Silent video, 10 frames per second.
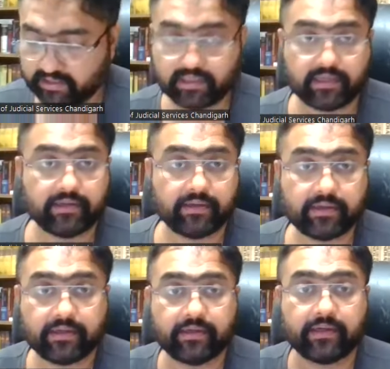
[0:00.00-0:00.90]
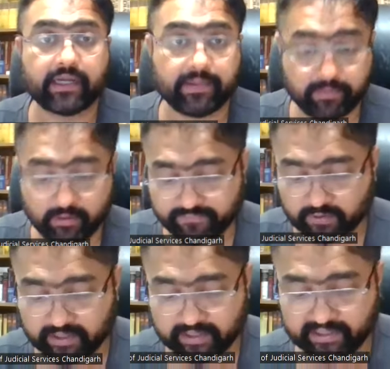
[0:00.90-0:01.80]
uh, table of
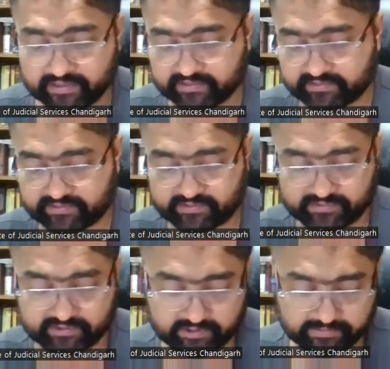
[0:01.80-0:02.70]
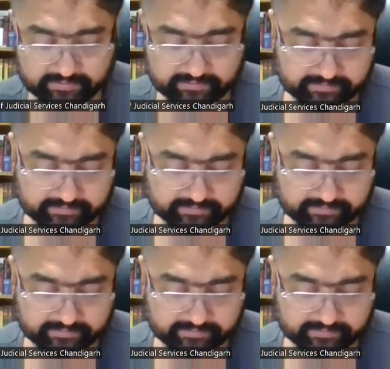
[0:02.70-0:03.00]
contents, see,